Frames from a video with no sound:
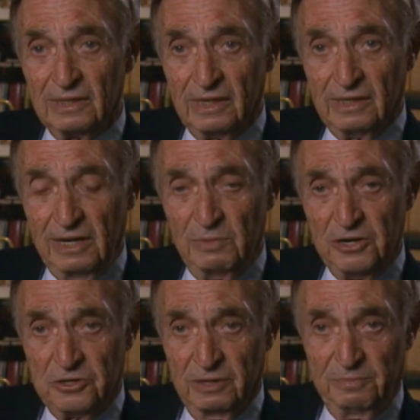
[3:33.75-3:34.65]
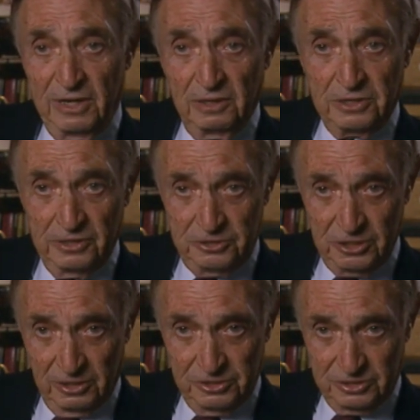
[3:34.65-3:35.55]
And he makes an appeal to the
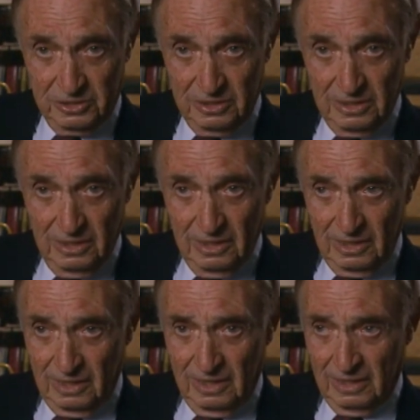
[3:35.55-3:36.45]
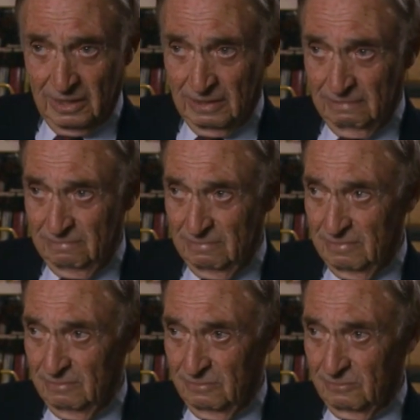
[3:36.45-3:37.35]
judge, Uh,
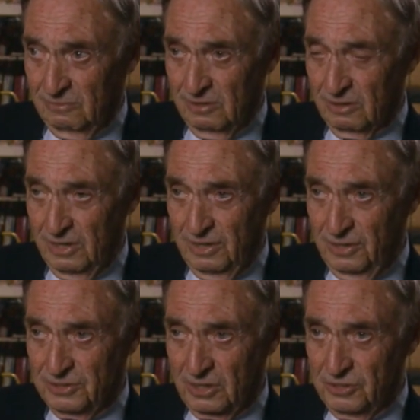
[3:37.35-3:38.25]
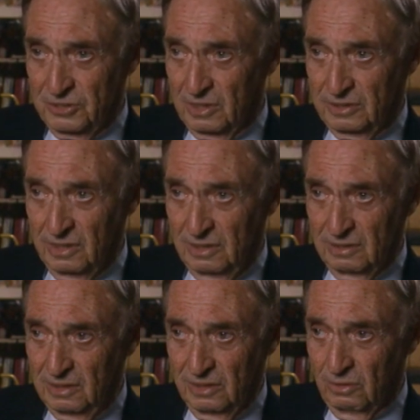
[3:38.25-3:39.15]
where he says that, uh,
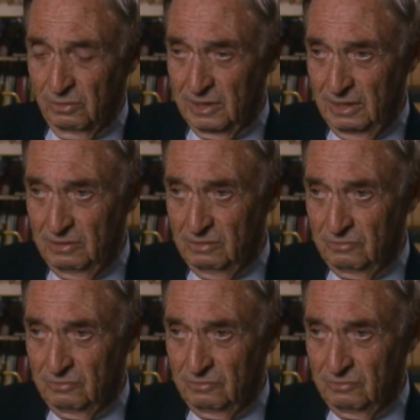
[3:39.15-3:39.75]
you know, he